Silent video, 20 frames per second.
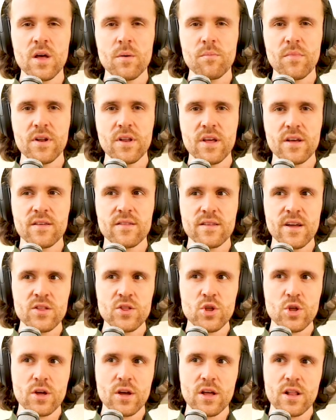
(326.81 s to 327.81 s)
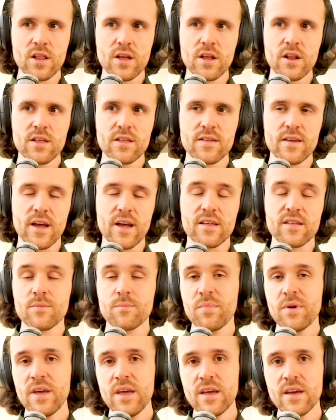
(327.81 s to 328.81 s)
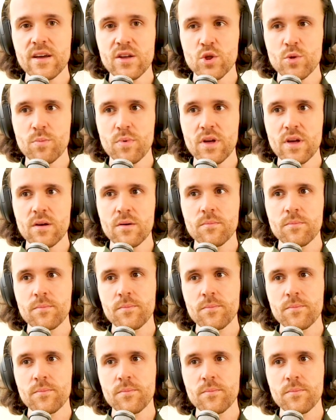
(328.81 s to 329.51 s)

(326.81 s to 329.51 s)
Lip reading: but the extension clearly says PHP.